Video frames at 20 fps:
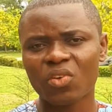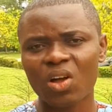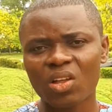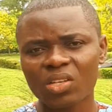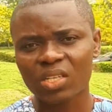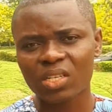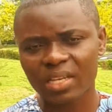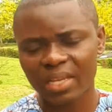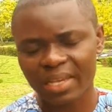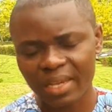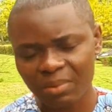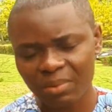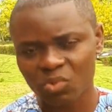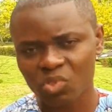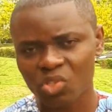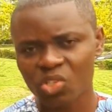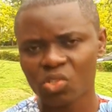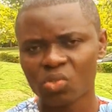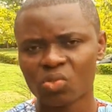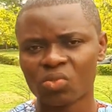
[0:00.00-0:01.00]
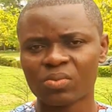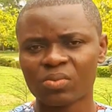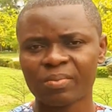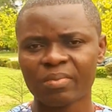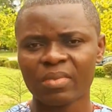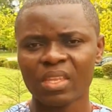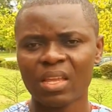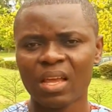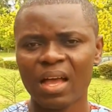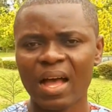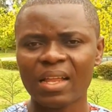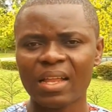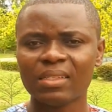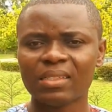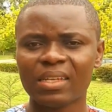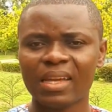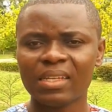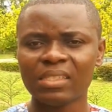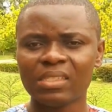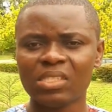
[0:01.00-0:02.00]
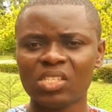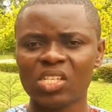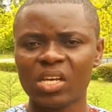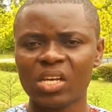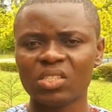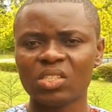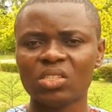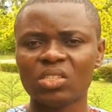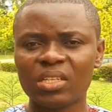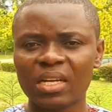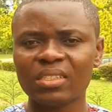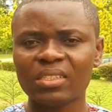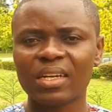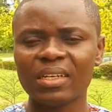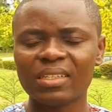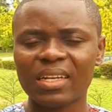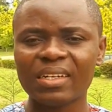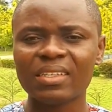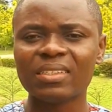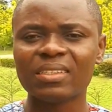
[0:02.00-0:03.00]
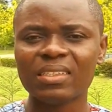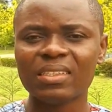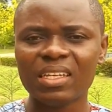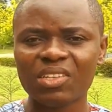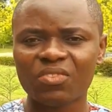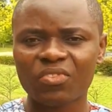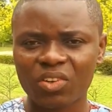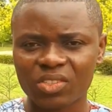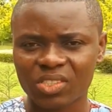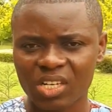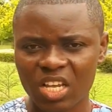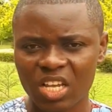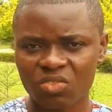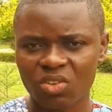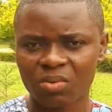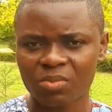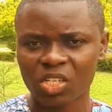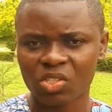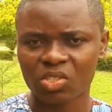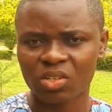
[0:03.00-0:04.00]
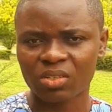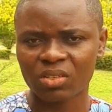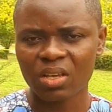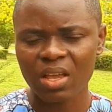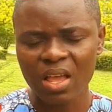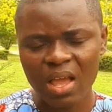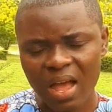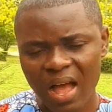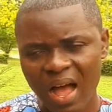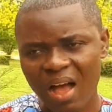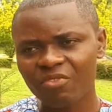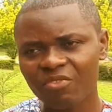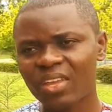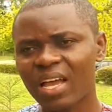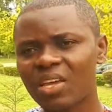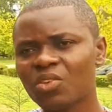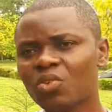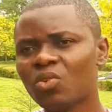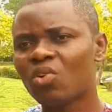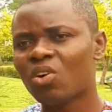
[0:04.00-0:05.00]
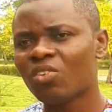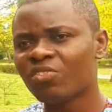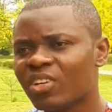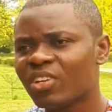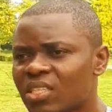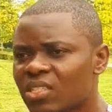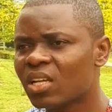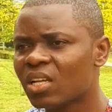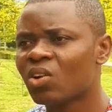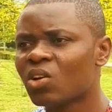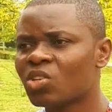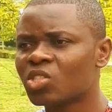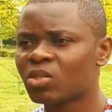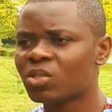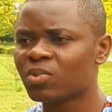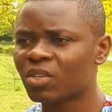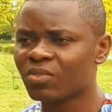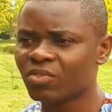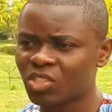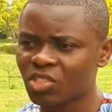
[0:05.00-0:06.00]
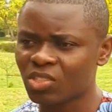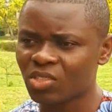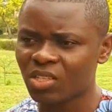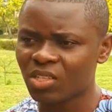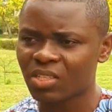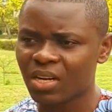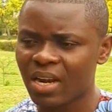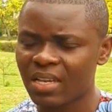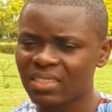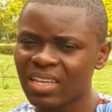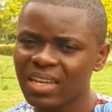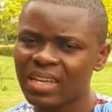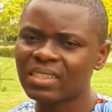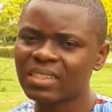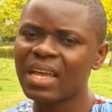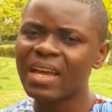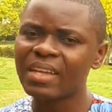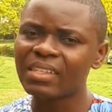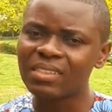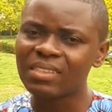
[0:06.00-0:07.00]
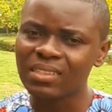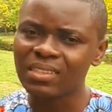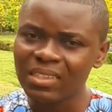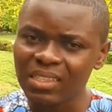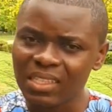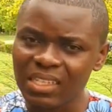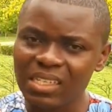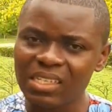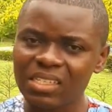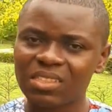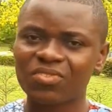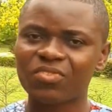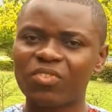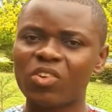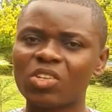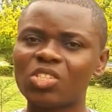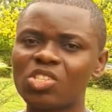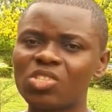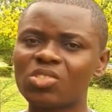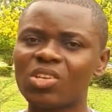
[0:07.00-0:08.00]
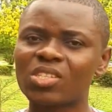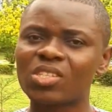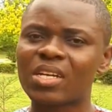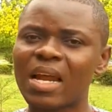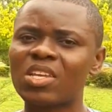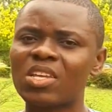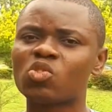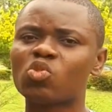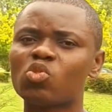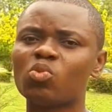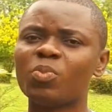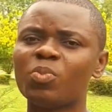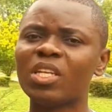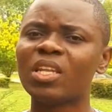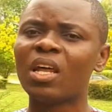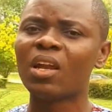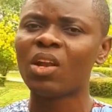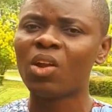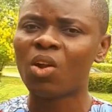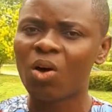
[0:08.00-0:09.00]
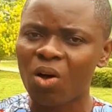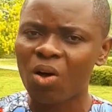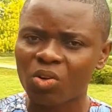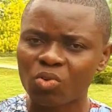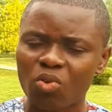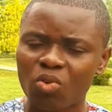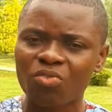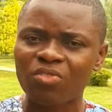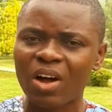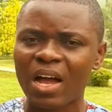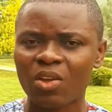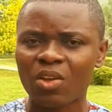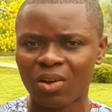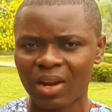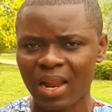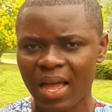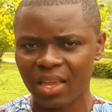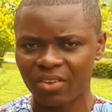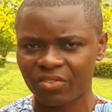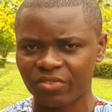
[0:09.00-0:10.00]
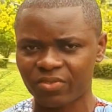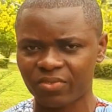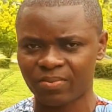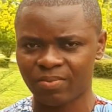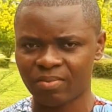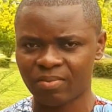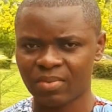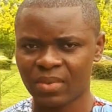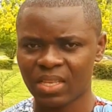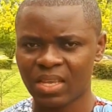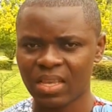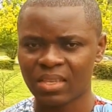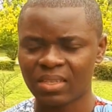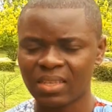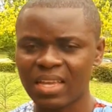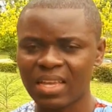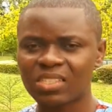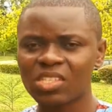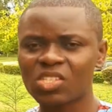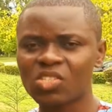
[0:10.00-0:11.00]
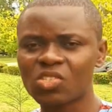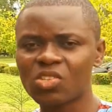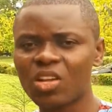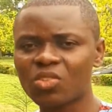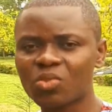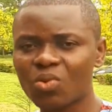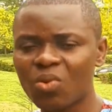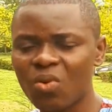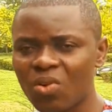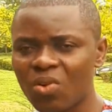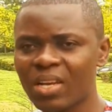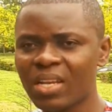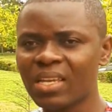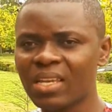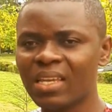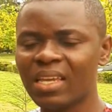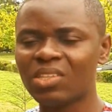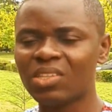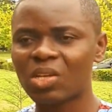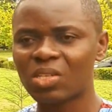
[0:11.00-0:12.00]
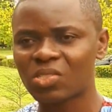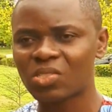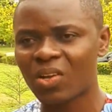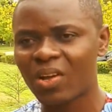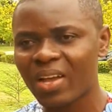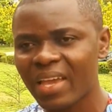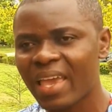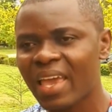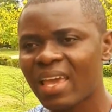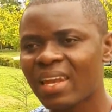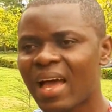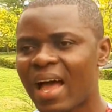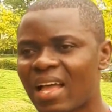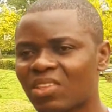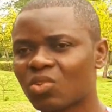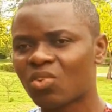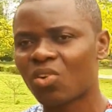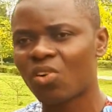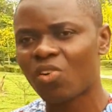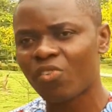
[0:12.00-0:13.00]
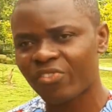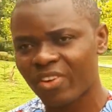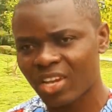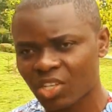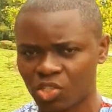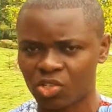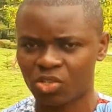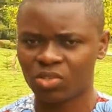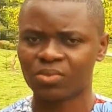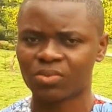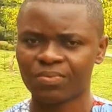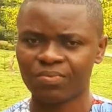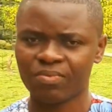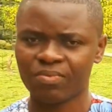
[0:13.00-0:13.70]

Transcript: God came to you, and then there is need for transformation. After you confess the Lordship of Jesus Christ, there is need for Jesus Christ to be the Lord over your life. Yes, it's not only, it does not end at confession,